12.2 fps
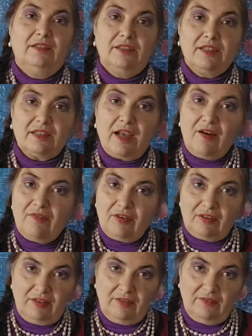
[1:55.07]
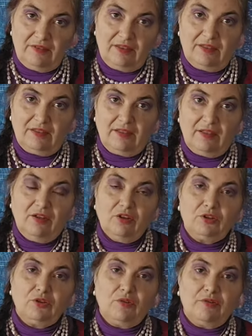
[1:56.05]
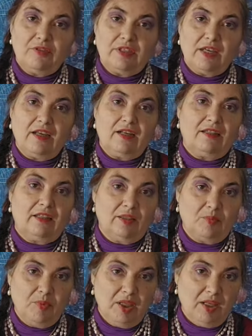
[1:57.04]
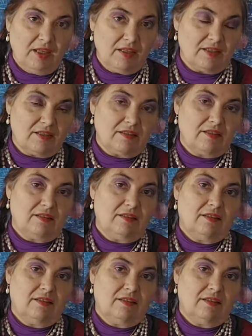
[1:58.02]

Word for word: discover this a lot of secret and meanings